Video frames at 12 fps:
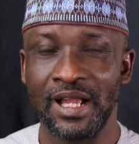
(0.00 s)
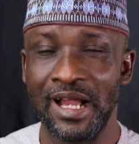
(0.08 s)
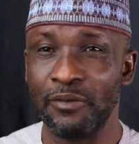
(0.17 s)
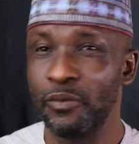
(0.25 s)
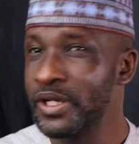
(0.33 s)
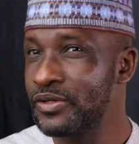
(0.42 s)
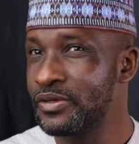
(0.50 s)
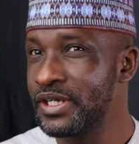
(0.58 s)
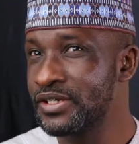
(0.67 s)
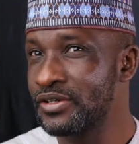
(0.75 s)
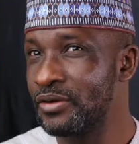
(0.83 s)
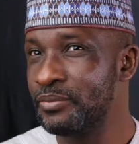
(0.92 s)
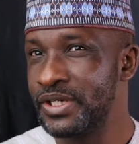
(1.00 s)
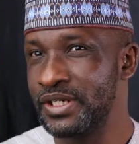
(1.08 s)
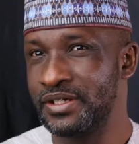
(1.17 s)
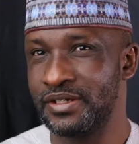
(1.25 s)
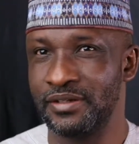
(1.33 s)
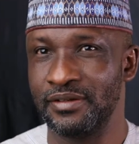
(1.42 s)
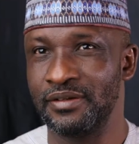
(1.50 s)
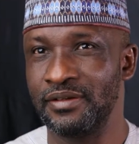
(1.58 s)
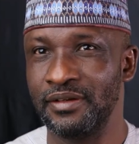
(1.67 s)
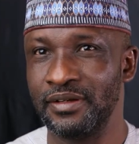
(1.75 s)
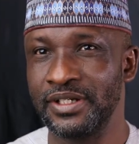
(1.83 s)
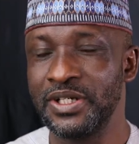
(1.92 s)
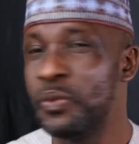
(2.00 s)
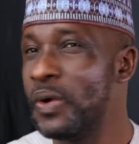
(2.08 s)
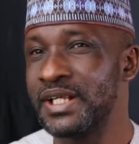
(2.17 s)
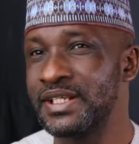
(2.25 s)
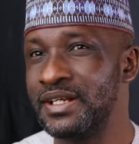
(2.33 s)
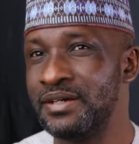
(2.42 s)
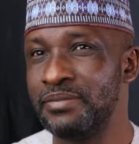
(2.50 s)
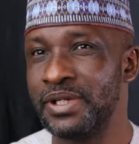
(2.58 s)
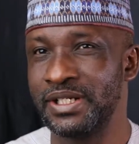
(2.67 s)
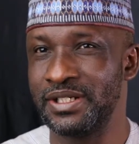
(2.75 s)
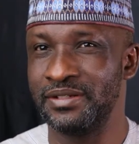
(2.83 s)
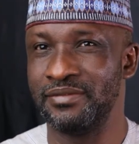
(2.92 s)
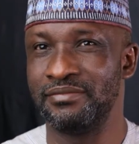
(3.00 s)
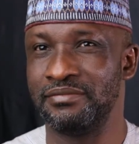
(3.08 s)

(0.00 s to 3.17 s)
and went to his community, they were celebrating.